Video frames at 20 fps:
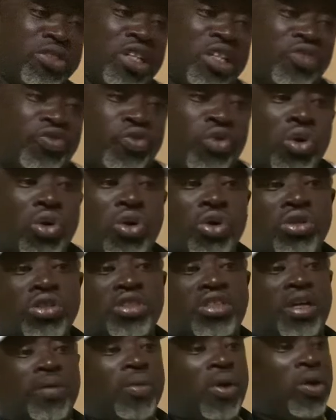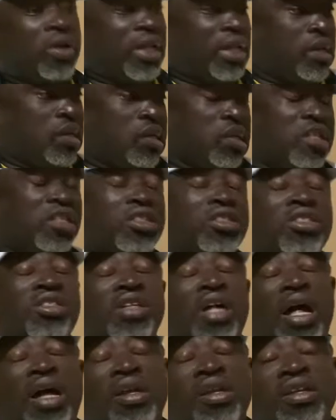just focused about the keys
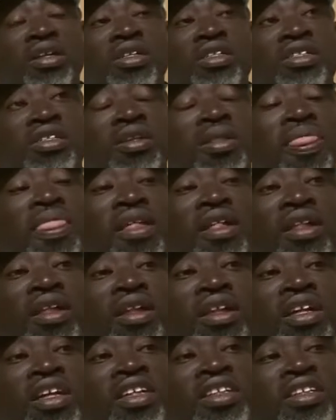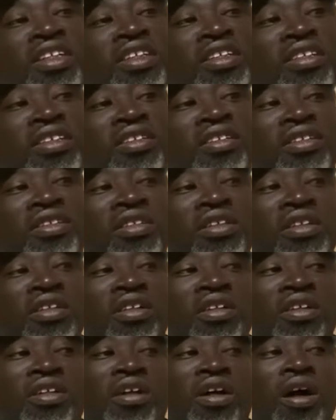I lead, and then
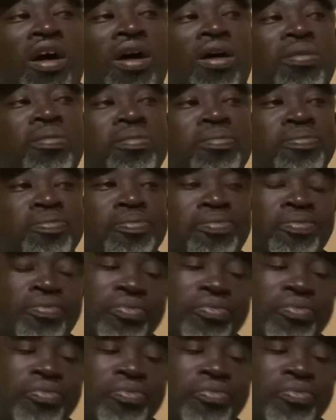um,